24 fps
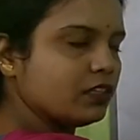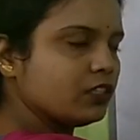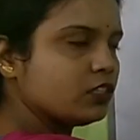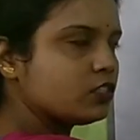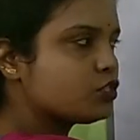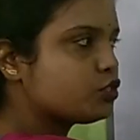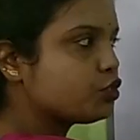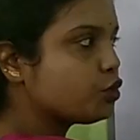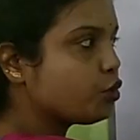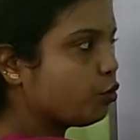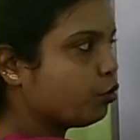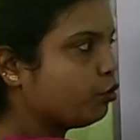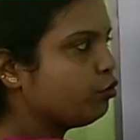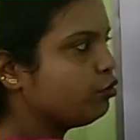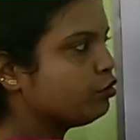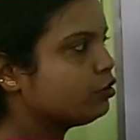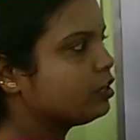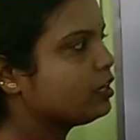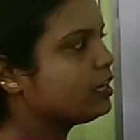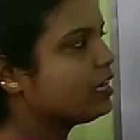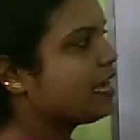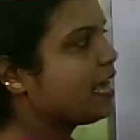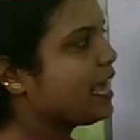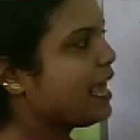So
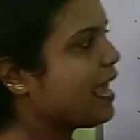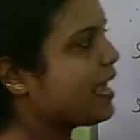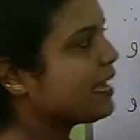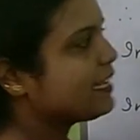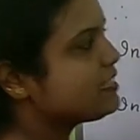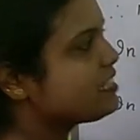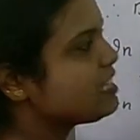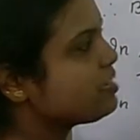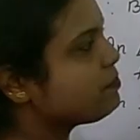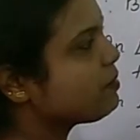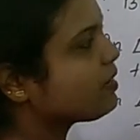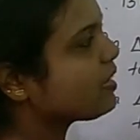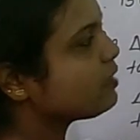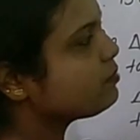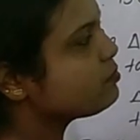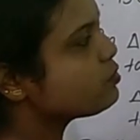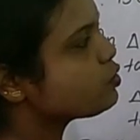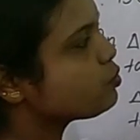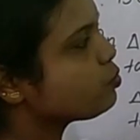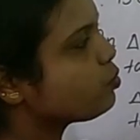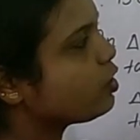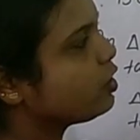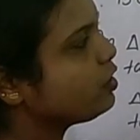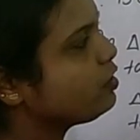AC
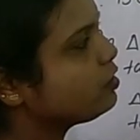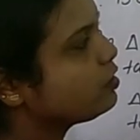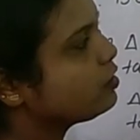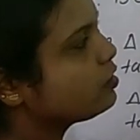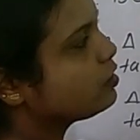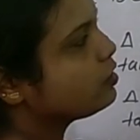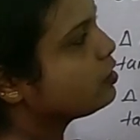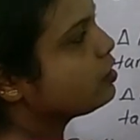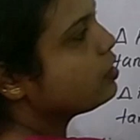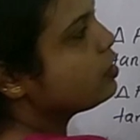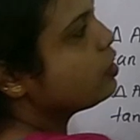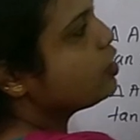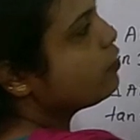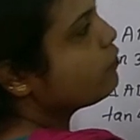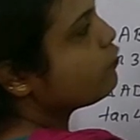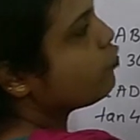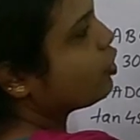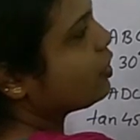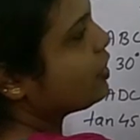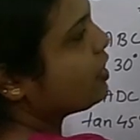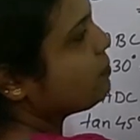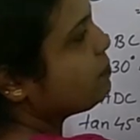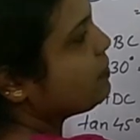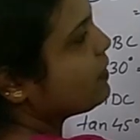becomes what?
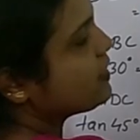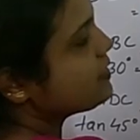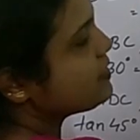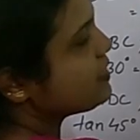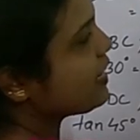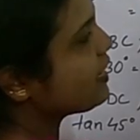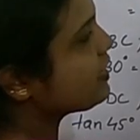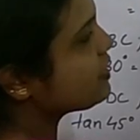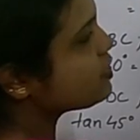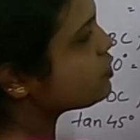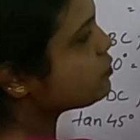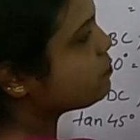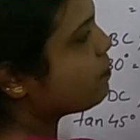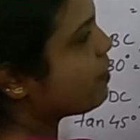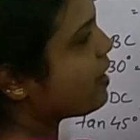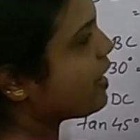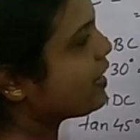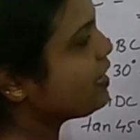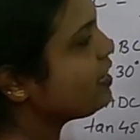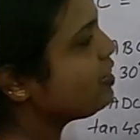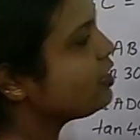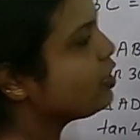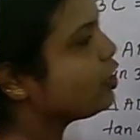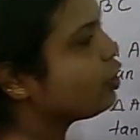40 plus X
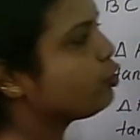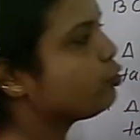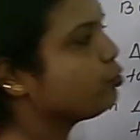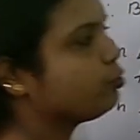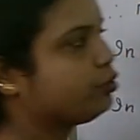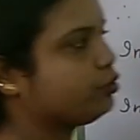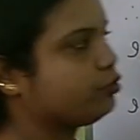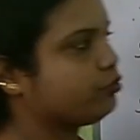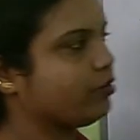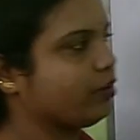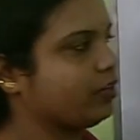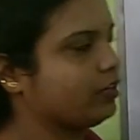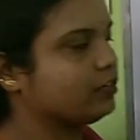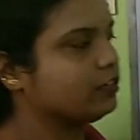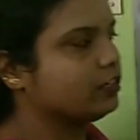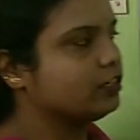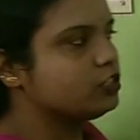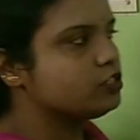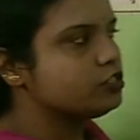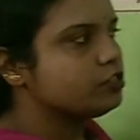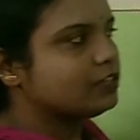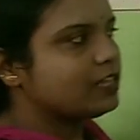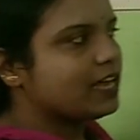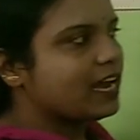by root 3.
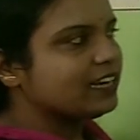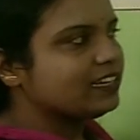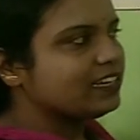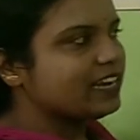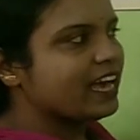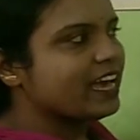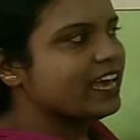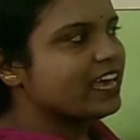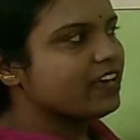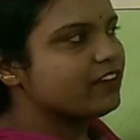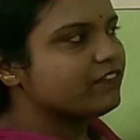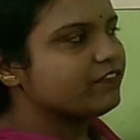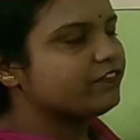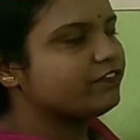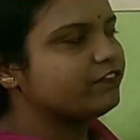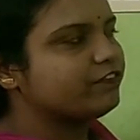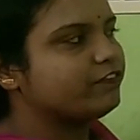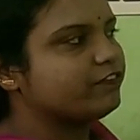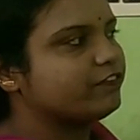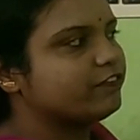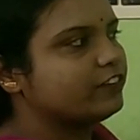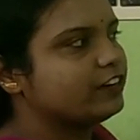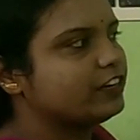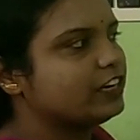So that I
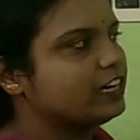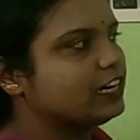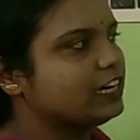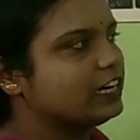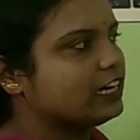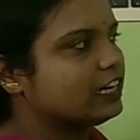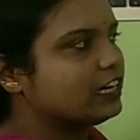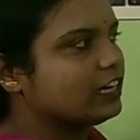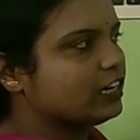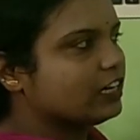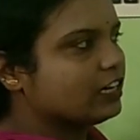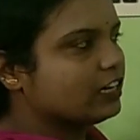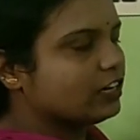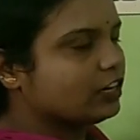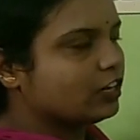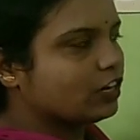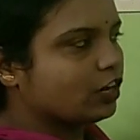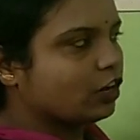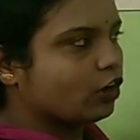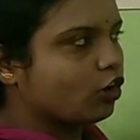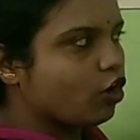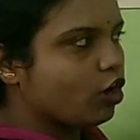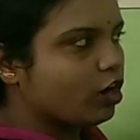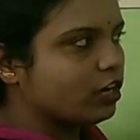have
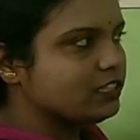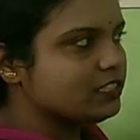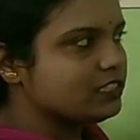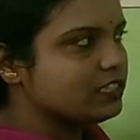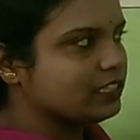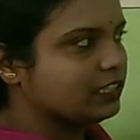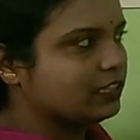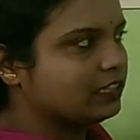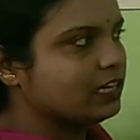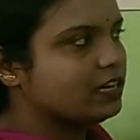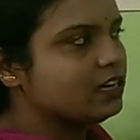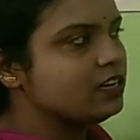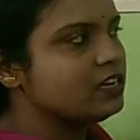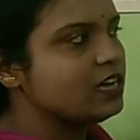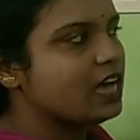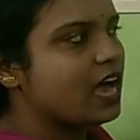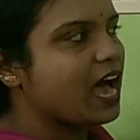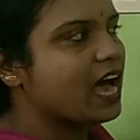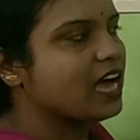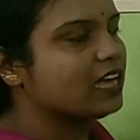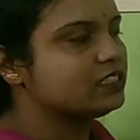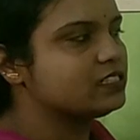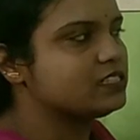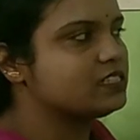got the
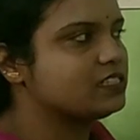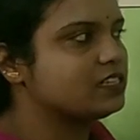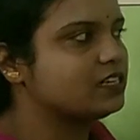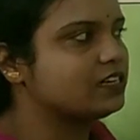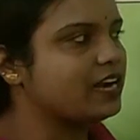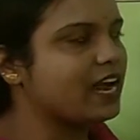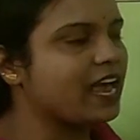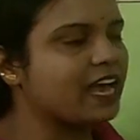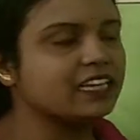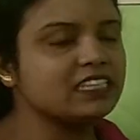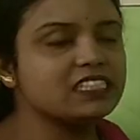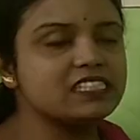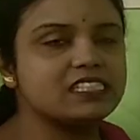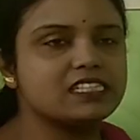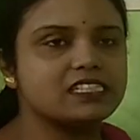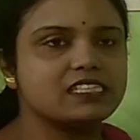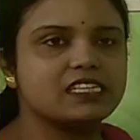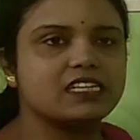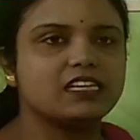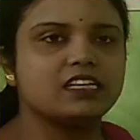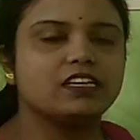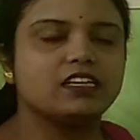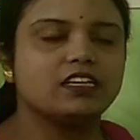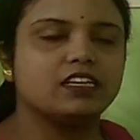answer
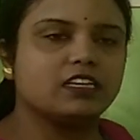as